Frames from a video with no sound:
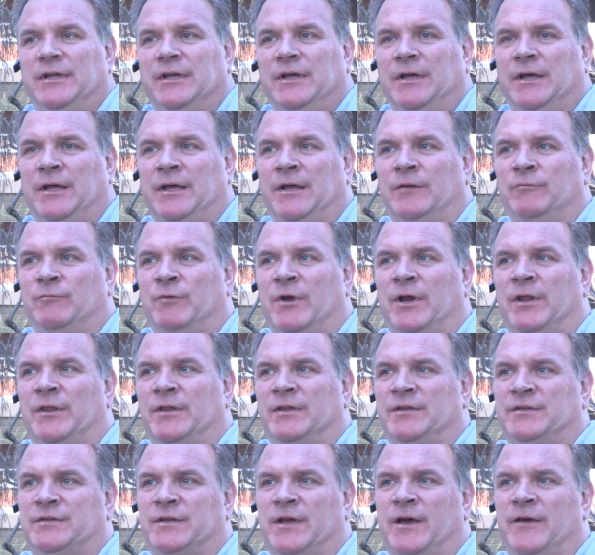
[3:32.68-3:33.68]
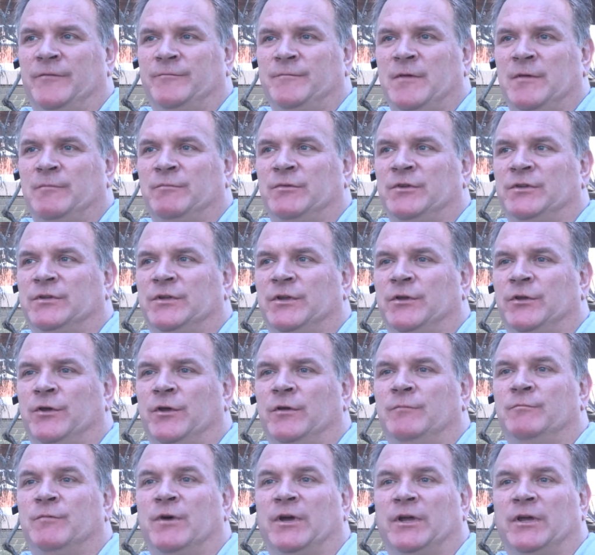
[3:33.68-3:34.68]
and one of the staff members that
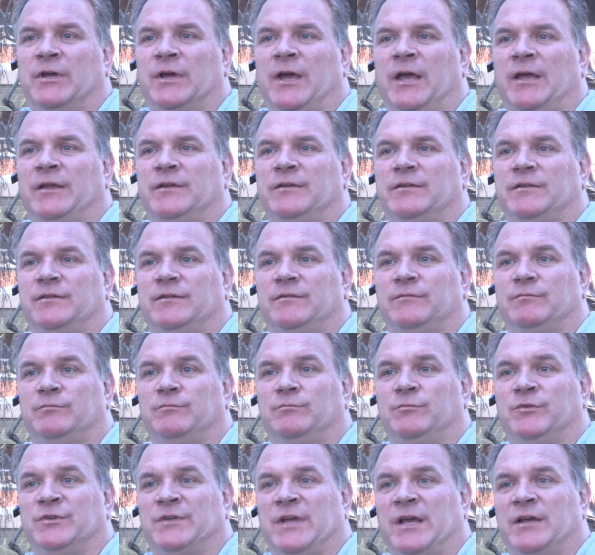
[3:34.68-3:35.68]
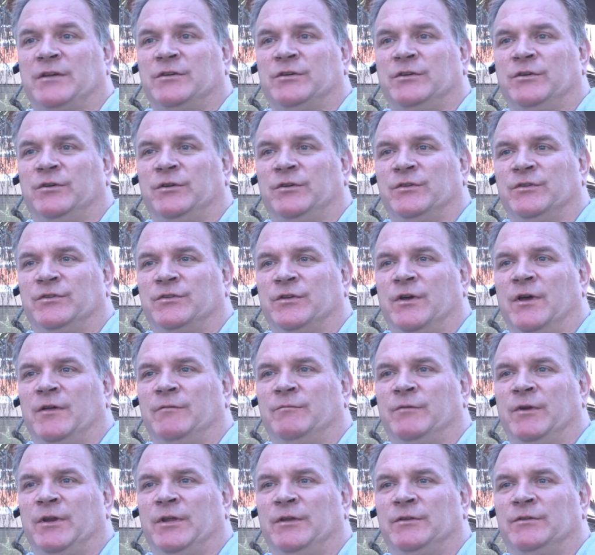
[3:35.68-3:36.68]
heard my case was actually on site
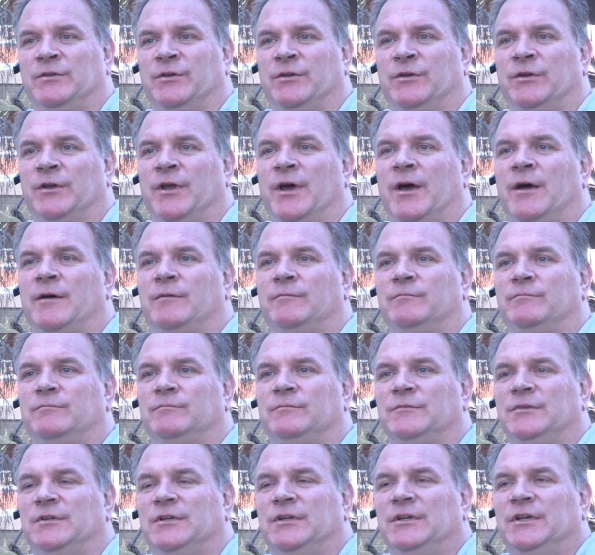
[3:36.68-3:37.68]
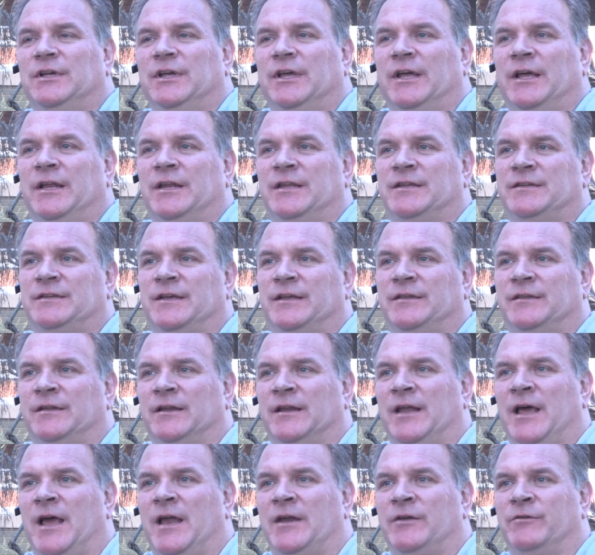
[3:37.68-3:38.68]
when he turned up, and he set the
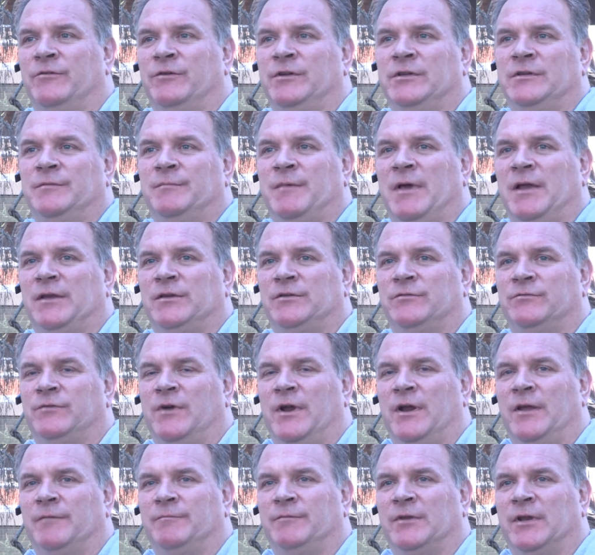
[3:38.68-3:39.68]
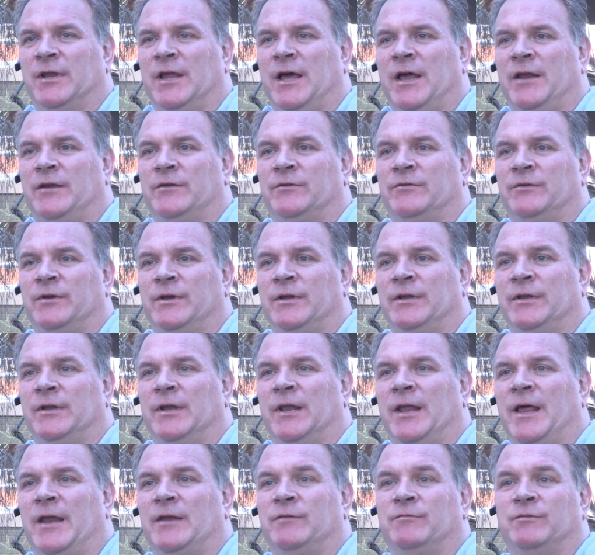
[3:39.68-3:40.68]
ladder and he's about to run up the ladder and the
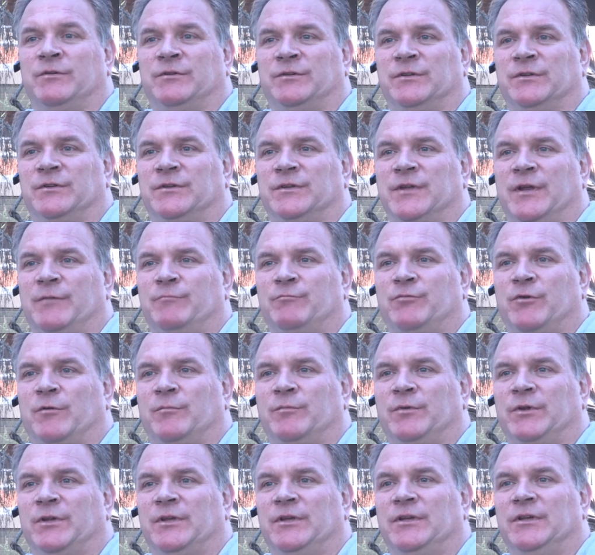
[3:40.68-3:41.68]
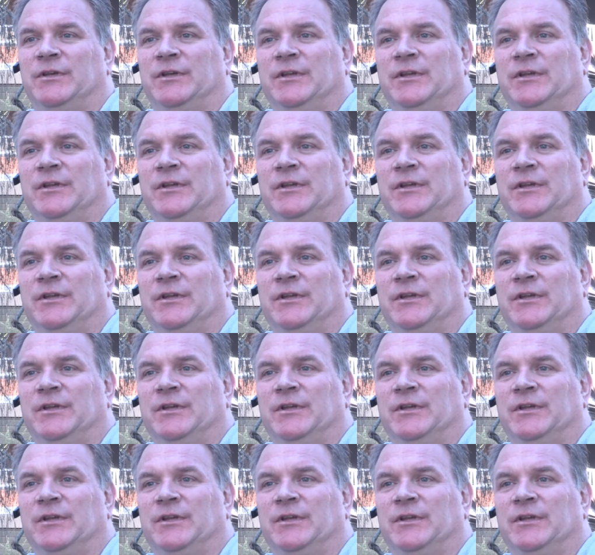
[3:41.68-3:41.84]
ladder wasn't set properly,